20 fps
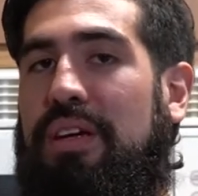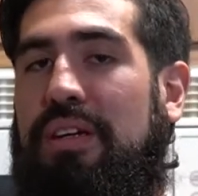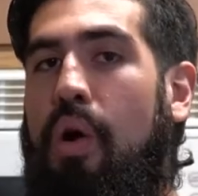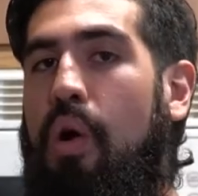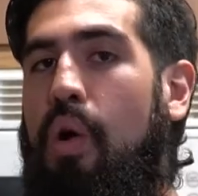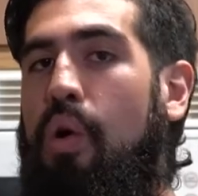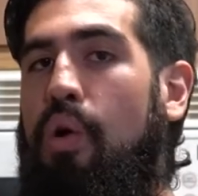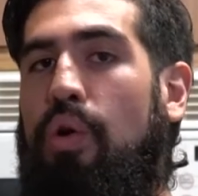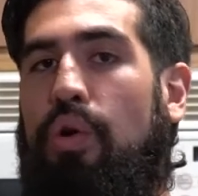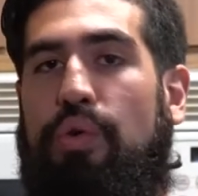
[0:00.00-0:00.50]

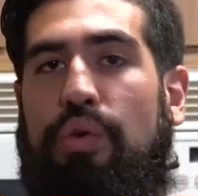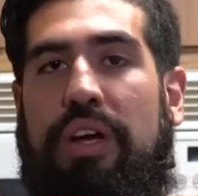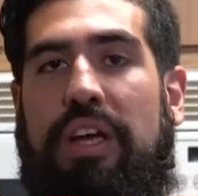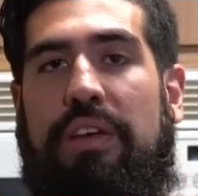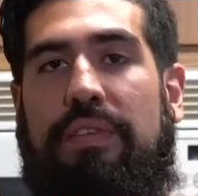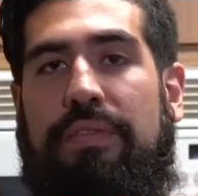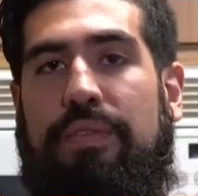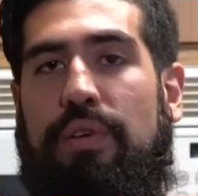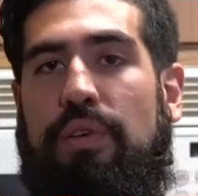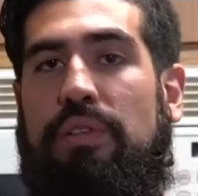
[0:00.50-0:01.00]
Whole
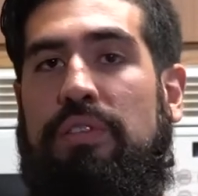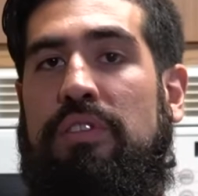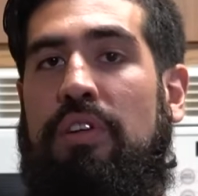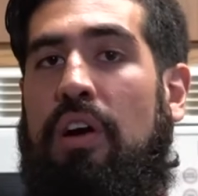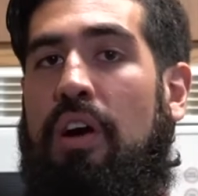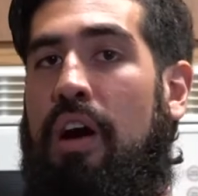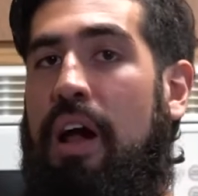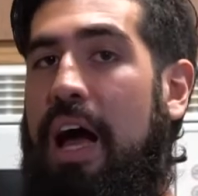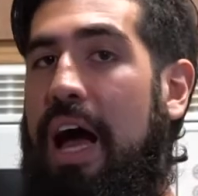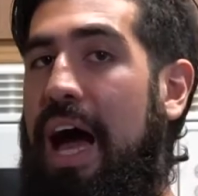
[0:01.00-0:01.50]
grain foods
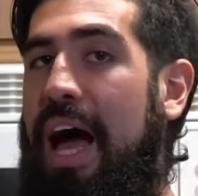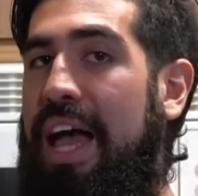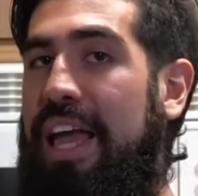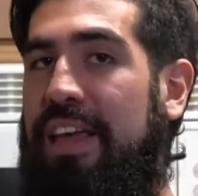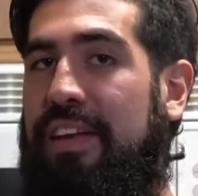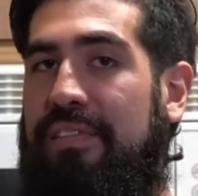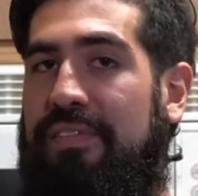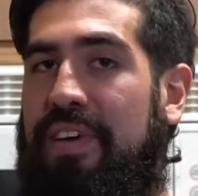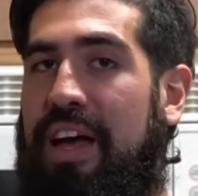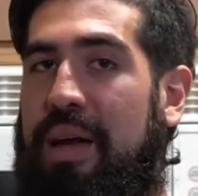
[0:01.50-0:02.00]
are high
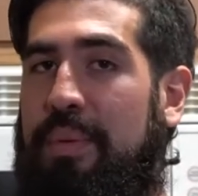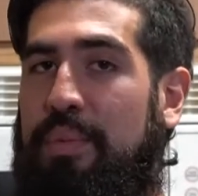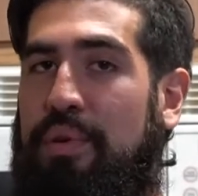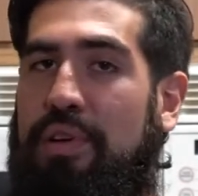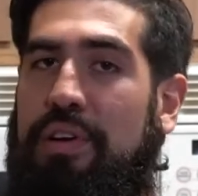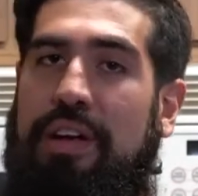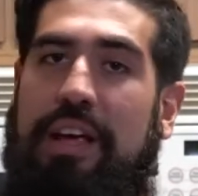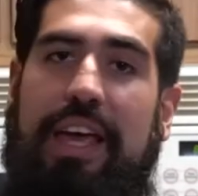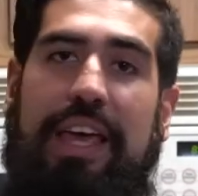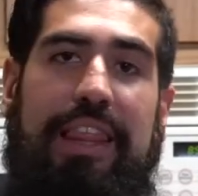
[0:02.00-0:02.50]
in
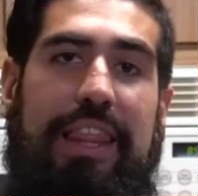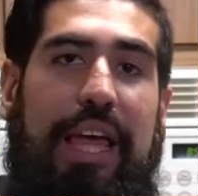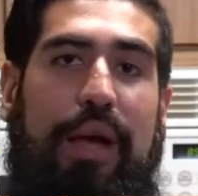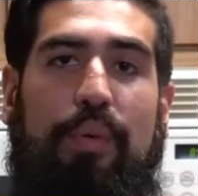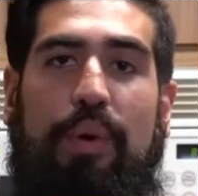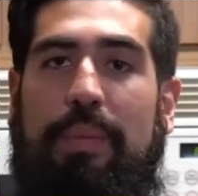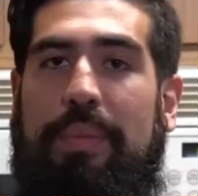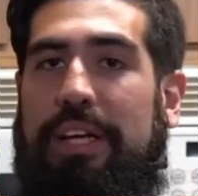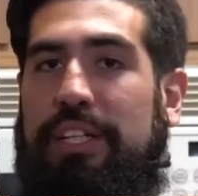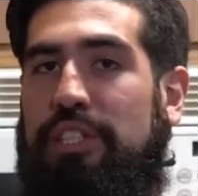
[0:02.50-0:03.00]
fiber. And like
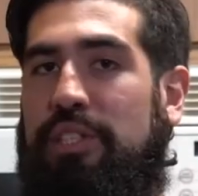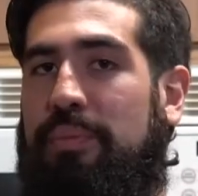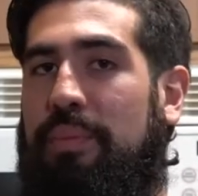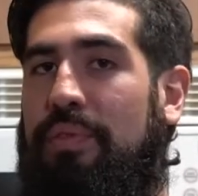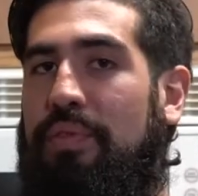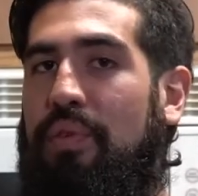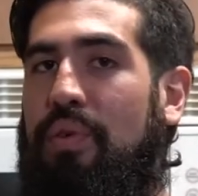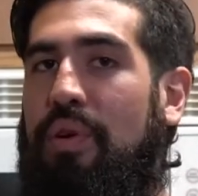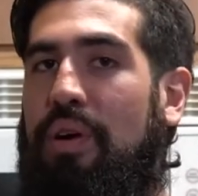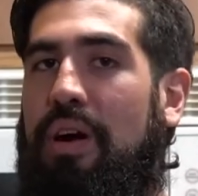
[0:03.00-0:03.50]
we mentioned
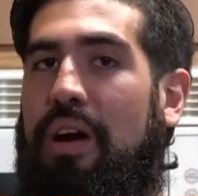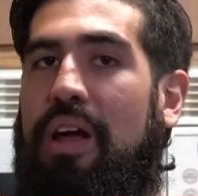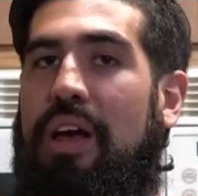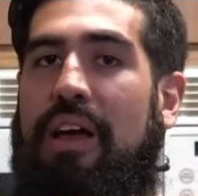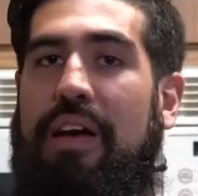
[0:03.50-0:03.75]
before,